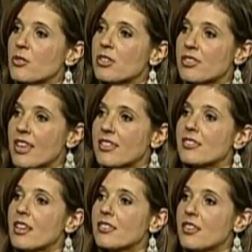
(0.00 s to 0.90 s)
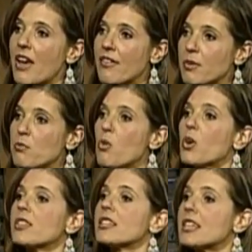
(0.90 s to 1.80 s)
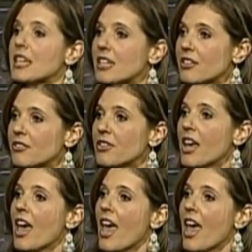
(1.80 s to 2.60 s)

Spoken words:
So there's that sense of having more to give